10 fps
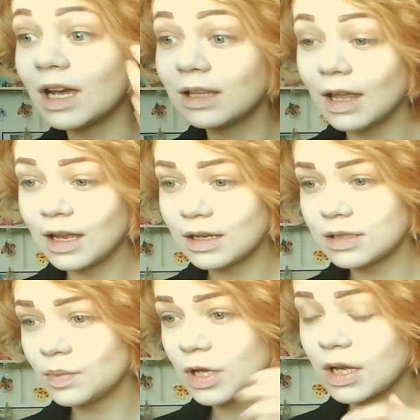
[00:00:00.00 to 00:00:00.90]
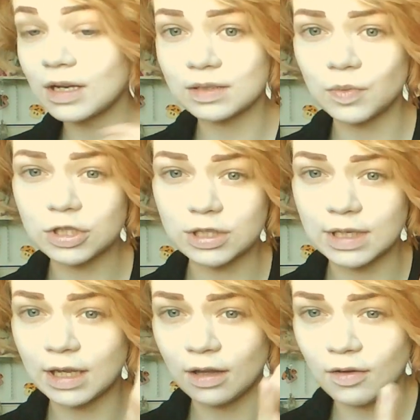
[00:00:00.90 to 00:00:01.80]
I'd like it to be, and as much as
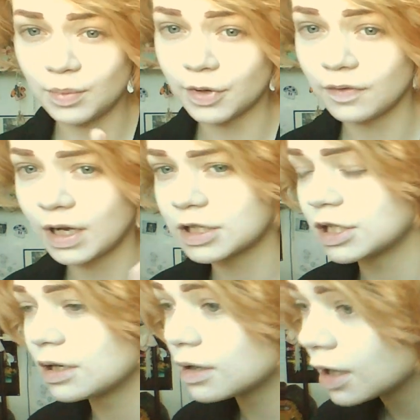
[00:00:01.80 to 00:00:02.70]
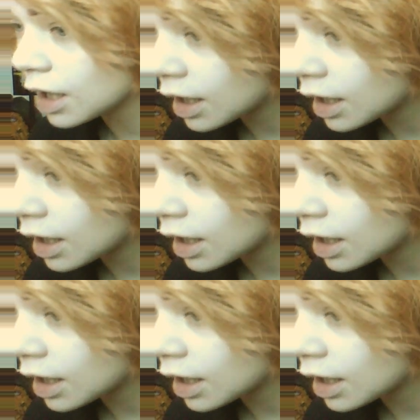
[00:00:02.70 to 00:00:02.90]
I love perfection,